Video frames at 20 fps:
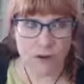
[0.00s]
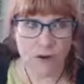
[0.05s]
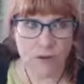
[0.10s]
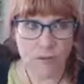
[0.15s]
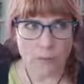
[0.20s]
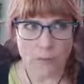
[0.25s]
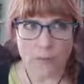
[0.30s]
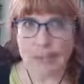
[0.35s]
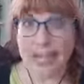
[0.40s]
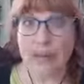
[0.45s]

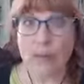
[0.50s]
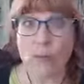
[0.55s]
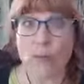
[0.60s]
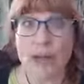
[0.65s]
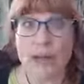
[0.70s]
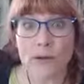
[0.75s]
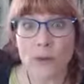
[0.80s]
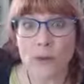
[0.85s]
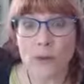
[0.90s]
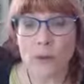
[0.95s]
play around
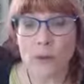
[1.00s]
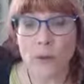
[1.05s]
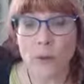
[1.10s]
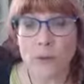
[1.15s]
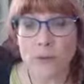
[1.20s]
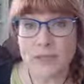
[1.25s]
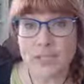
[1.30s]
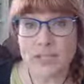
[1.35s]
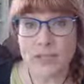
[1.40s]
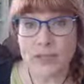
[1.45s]
with your
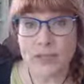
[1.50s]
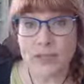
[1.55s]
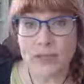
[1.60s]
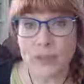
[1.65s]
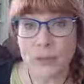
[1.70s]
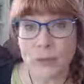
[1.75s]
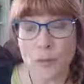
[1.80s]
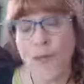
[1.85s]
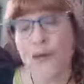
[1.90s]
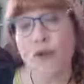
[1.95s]
website a little
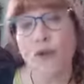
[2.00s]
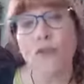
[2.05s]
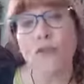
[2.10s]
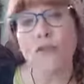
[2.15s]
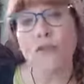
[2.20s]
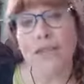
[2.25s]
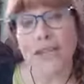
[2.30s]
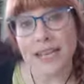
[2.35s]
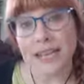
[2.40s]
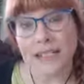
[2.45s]
bit over the
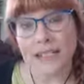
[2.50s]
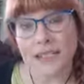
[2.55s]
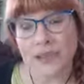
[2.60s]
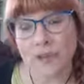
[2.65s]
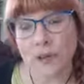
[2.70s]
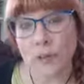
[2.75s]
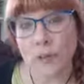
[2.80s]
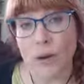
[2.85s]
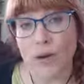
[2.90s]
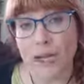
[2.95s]
next few
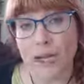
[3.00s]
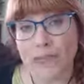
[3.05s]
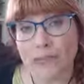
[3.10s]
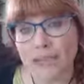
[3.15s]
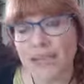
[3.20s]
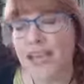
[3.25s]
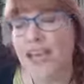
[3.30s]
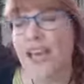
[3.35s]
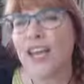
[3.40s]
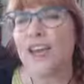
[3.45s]
months,
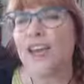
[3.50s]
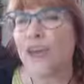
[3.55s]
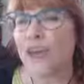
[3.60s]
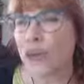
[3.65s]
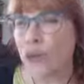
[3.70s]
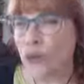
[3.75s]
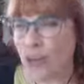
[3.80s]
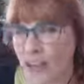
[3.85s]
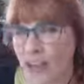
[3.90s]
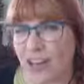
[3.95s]
you're
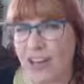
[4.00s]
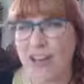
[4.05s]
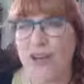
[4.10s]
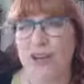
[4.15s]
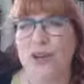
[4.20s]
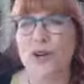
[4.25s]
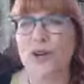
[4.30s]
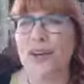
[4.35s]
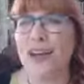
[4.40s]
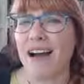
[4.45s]
going to
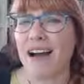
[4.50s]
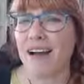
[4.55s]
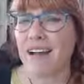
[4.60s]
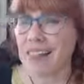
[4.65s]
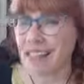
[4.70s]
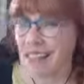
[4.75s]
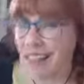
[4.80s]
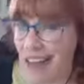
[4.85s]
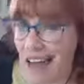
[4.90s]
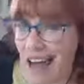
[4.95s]
learn a
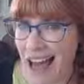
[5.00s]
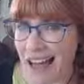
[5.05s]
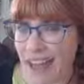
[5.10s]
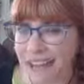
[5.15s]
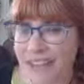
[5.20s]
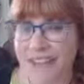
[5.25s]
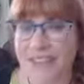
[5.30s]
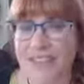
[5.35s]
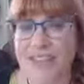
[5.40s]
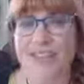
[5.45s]
lot that
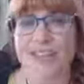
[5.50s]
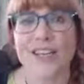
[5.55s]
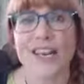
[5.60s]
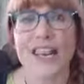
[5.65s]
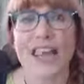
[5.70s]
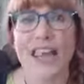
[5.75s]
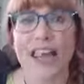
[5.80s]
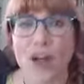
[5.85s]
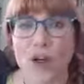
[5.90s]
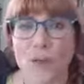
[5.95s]
is going to
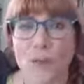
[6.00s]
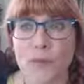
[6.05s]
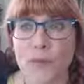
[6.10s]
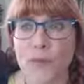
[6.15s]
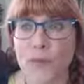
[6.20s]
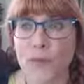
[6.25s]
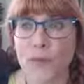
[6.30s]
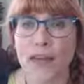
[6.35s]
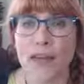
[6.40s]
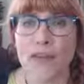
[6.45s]
help you
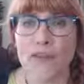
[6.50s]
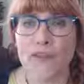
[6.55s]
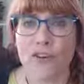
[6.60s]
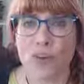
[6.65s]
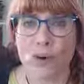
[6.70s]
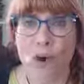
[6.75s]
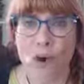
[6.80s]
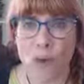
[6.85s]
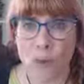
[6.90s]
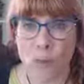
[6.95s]
have your
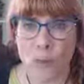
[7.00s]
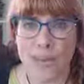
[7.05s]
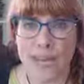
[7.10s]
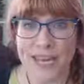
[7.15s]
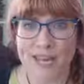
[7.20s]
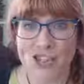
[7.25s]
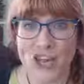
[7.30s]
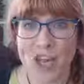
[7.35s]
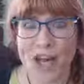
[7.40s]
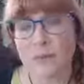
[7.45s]
homepage
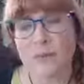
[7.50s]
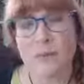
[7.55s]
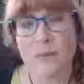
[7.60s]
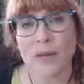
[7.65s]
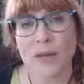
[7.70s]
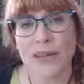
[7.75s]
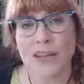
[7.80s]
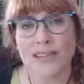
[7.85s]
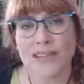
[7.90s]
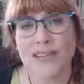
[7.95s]

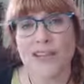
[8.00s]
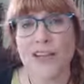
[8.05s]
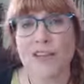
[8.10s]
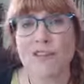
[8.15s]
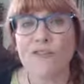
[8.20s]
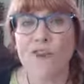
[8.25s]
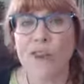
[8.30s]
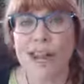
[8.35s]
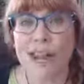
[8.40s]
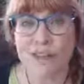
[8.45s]
optimized for
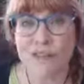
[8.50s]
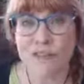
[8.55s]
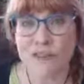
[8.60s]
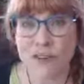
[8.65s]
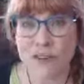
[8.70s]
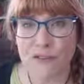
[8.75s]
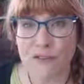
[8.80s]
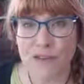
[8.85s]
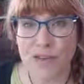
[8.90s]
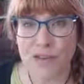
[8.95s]
end of year
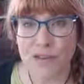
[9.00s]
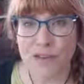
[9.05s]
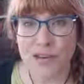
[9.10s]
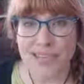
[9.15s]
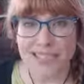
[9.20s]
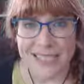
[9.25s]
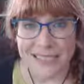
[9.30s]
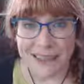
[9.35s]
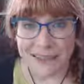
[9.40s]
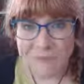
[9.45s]

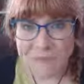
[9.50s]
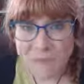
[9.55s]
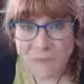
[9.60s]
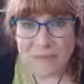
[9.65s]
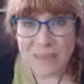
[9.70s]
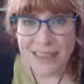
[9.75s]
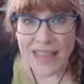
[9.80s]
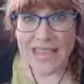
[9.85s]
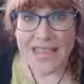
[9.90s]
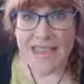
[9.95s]
fundraising
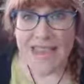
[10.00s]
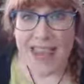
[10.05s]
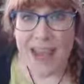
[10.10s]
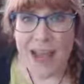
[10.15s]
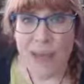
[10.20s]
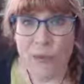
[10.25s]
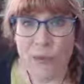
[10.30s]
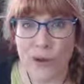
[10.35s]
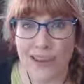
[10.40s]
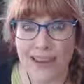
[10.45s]
like that
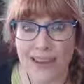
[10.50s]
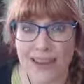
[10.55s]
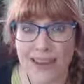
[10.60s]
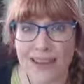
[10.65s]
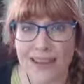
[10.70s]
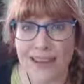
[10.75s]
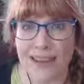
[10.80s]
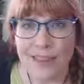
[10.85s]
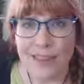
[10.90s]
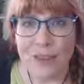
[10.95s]
when
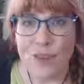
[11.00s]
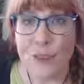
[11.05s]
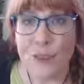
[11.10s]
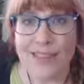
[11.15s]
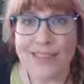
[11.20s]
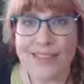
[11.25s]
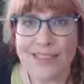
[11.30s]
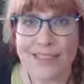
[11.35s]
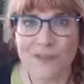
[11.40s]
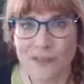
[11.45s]
the winds
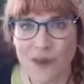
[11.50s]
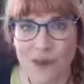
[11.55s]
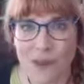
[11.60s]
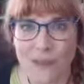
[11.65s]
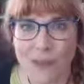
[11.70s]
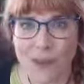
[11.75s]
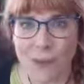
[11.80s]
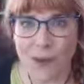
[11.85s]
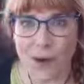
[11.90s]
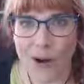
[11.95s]
of
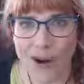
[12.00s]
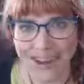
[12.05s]
November